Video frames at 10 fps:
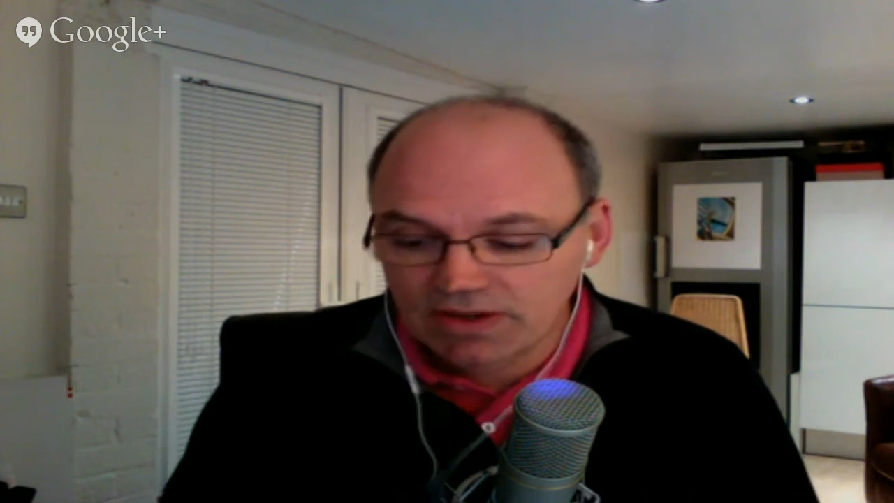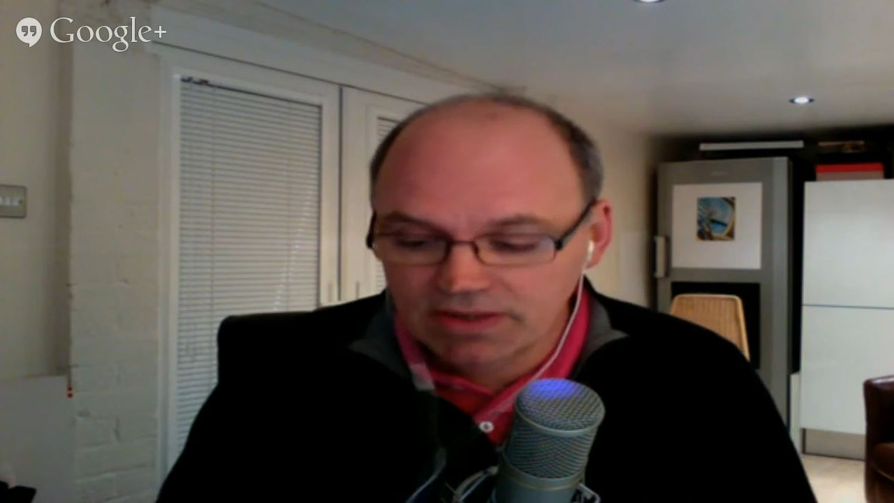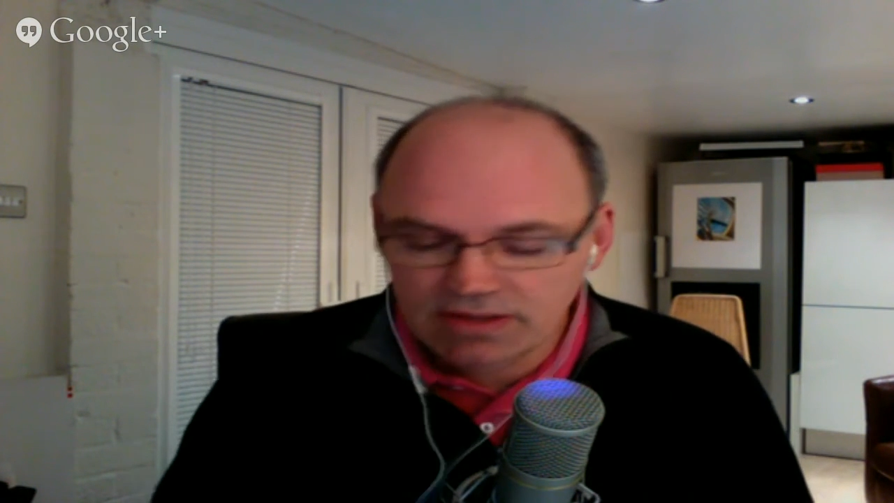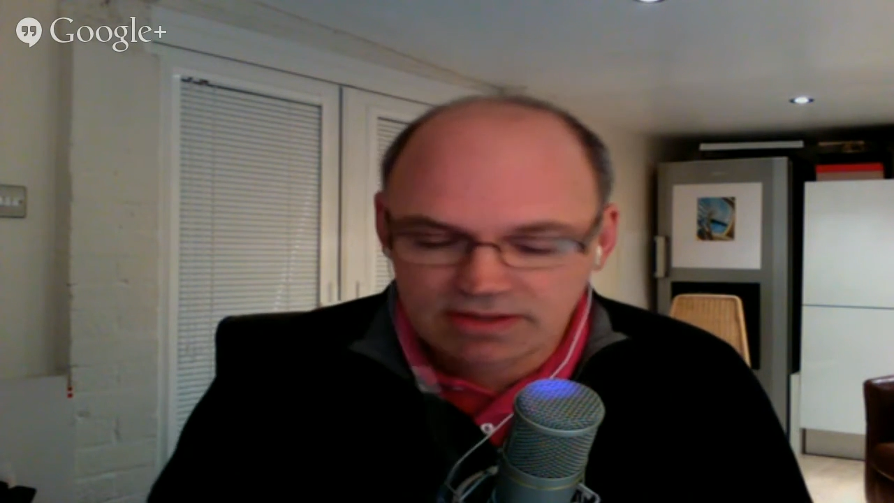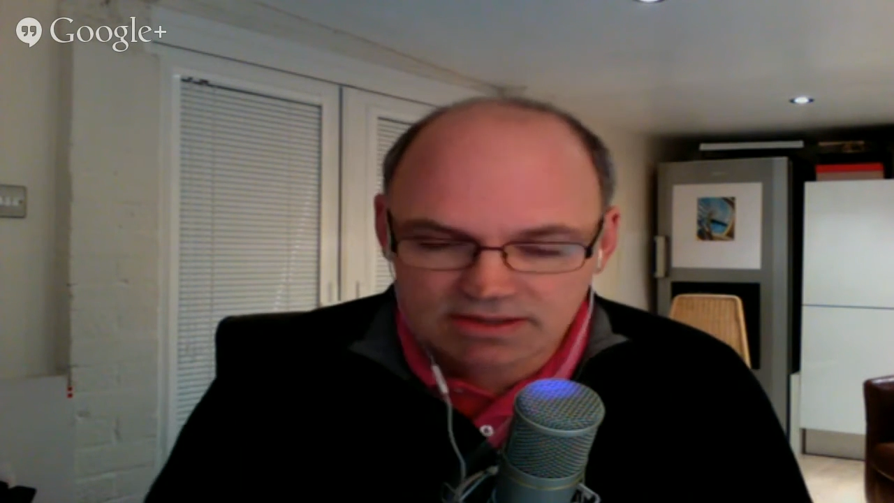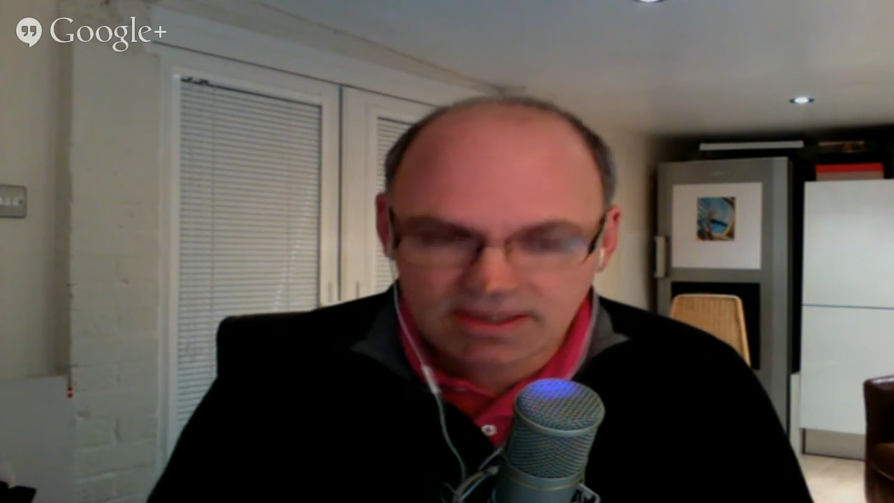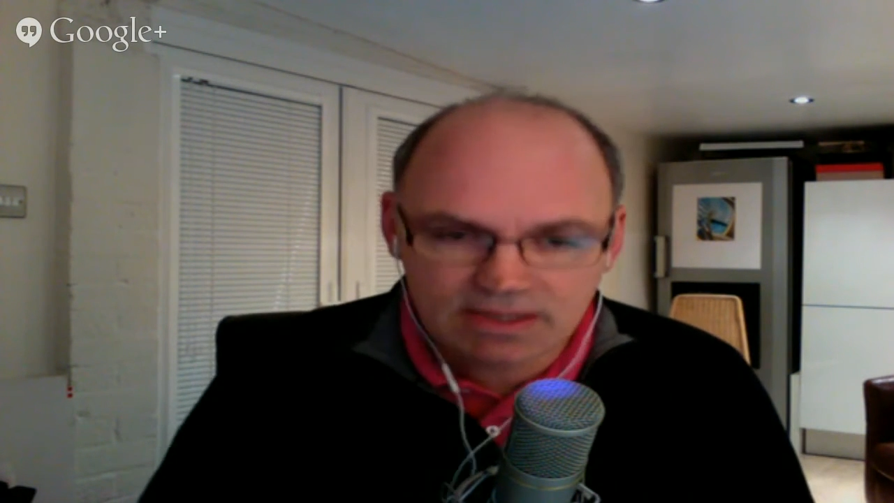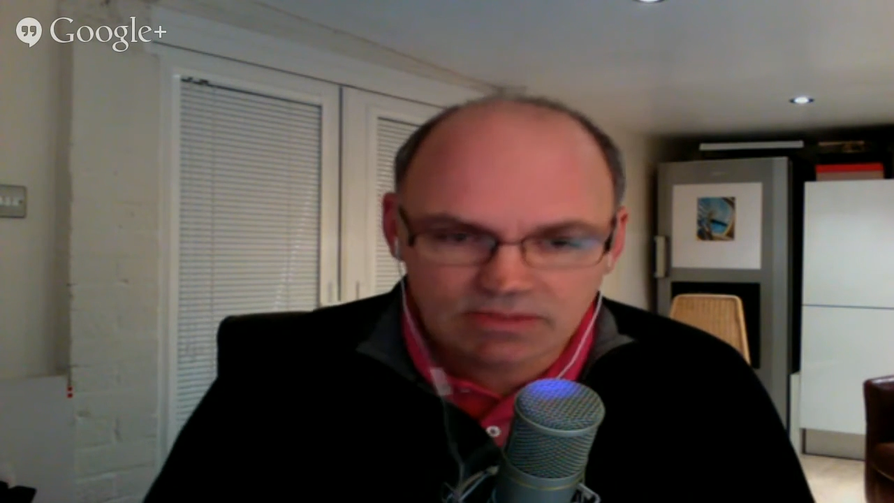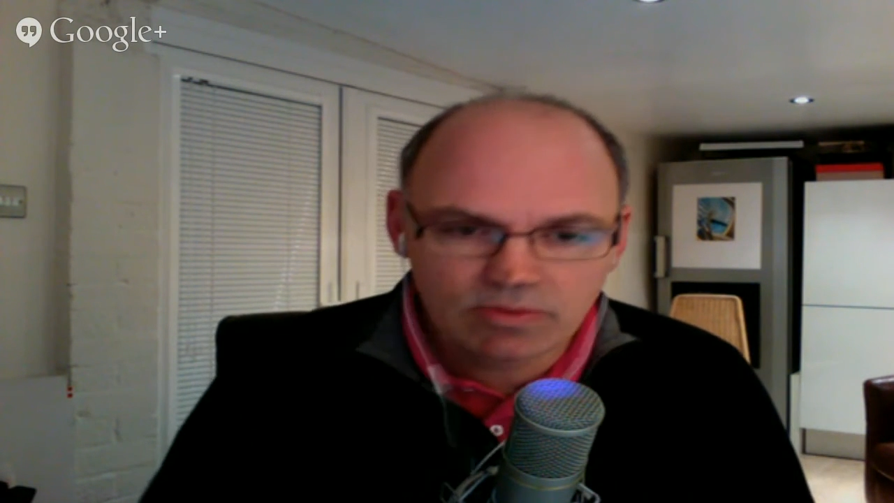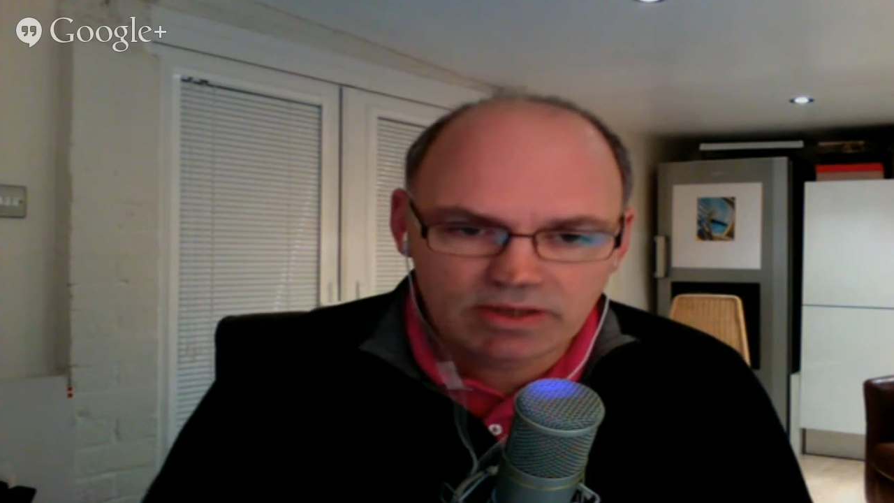out exactly
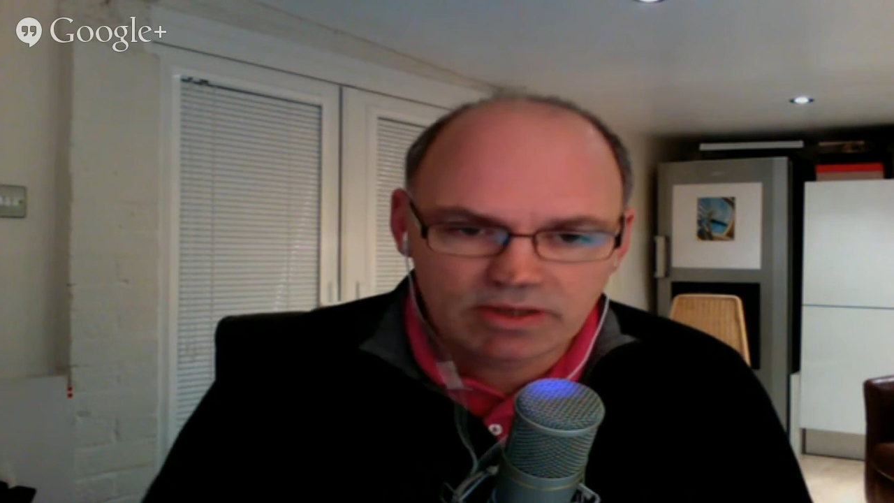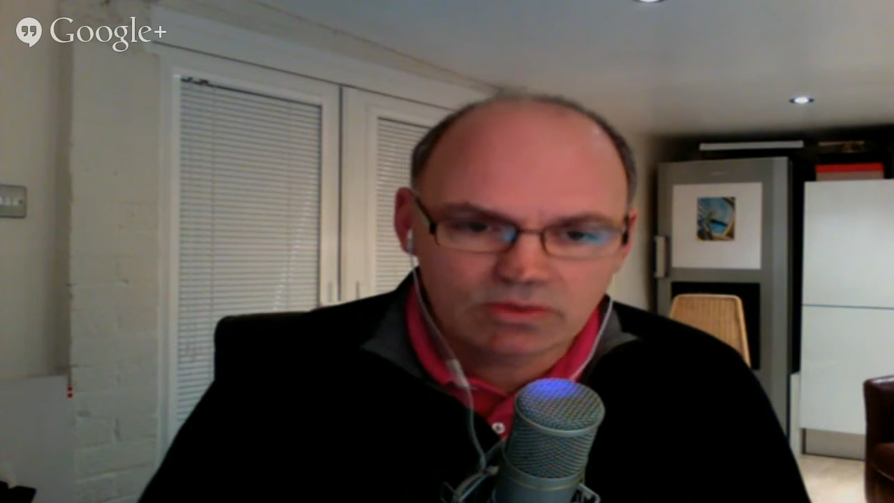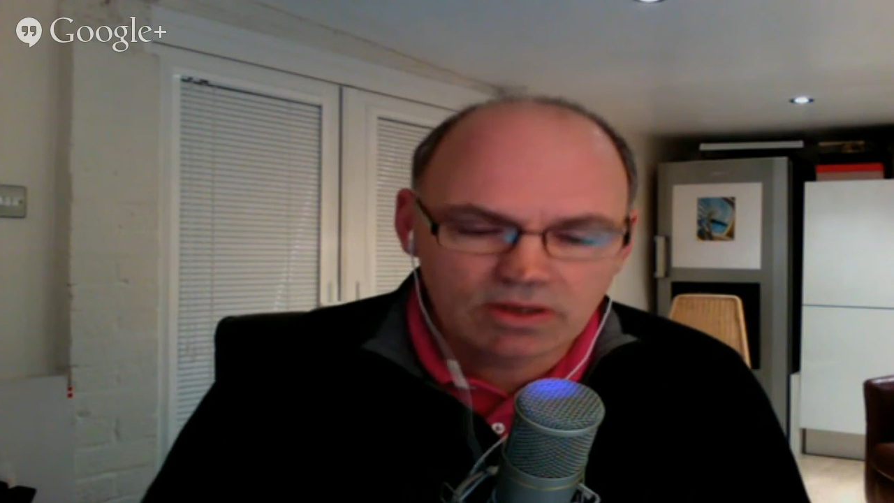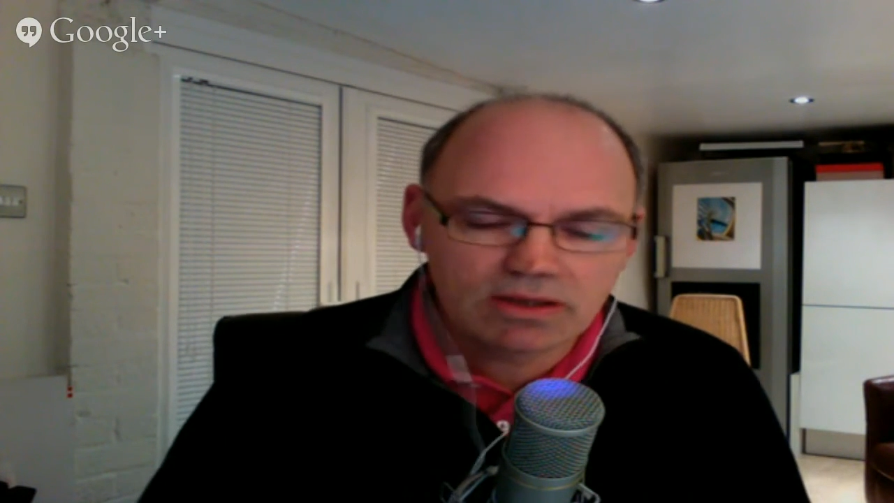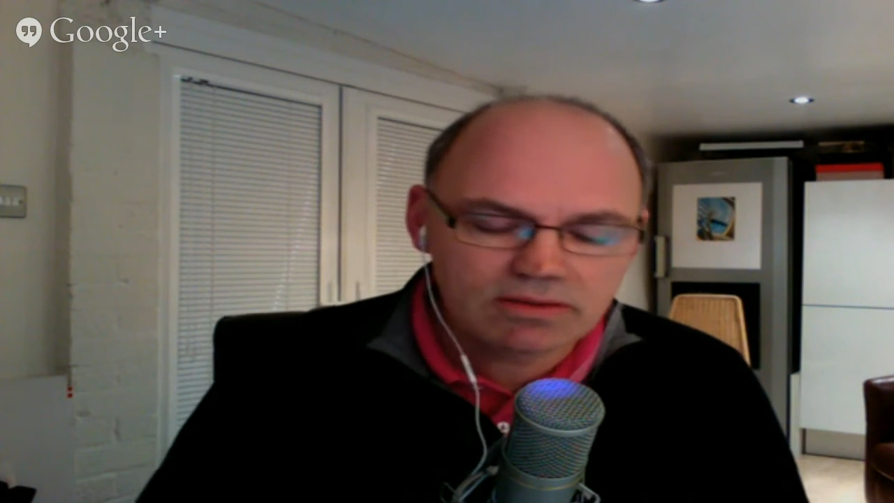where you are